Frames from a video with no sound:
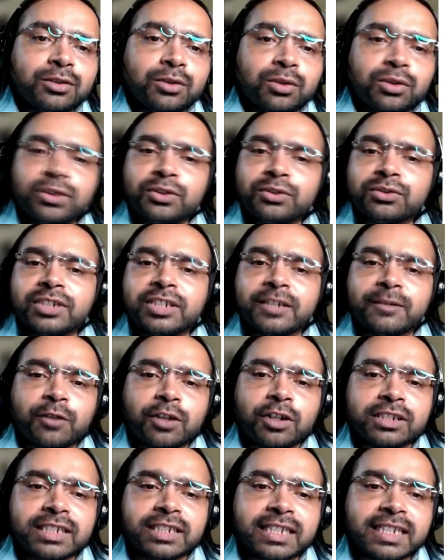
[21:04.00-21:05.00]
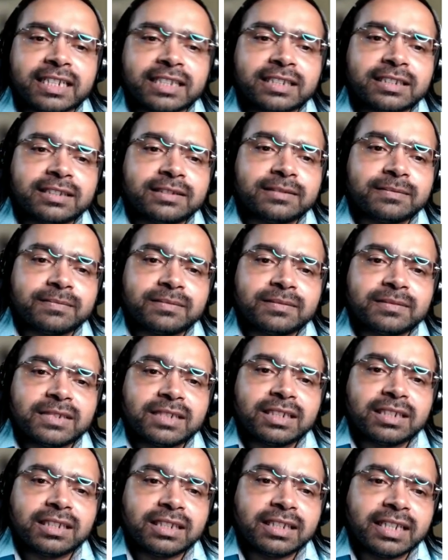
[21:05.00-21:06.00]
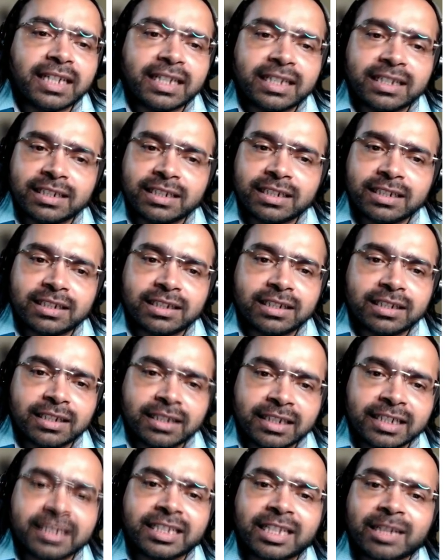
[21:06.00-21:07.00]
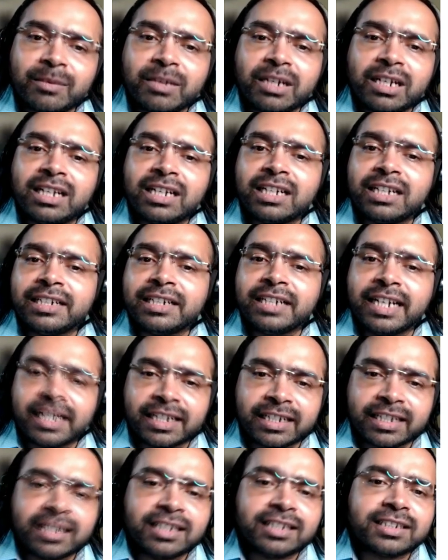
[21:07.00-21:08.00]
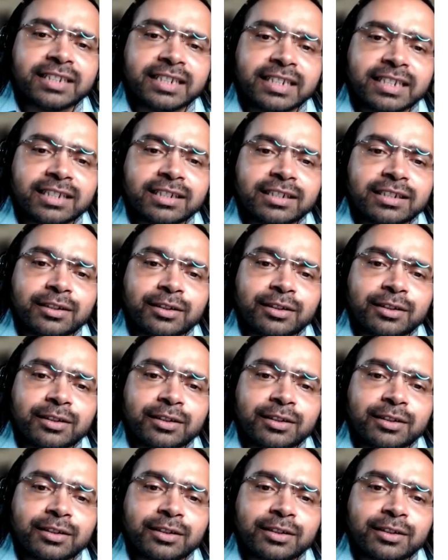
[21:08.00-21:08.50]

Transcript: don't use default settings. Then disable directory listing.